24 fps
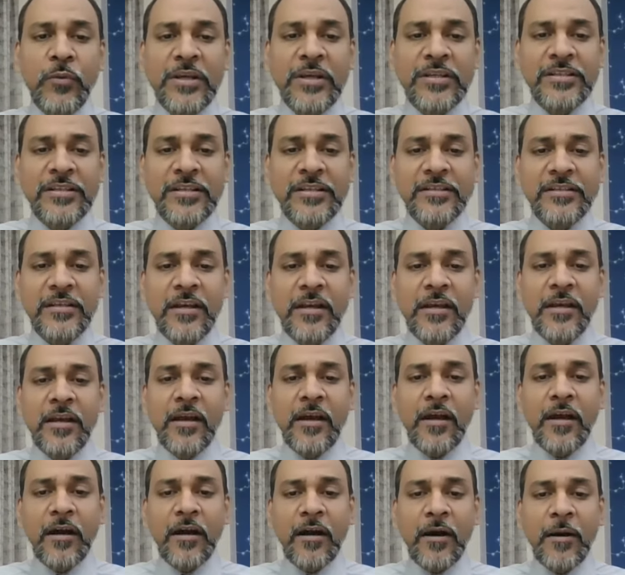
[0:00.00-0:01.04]
basis,
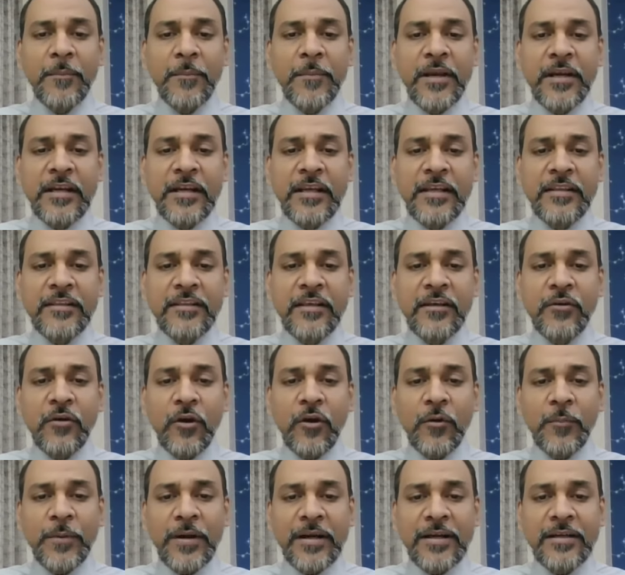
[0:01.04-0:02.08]
mainly in the
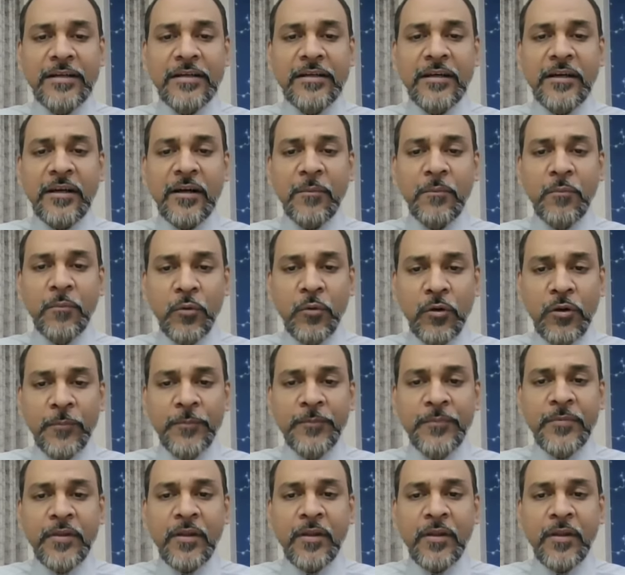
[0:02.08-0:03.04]
corporate book.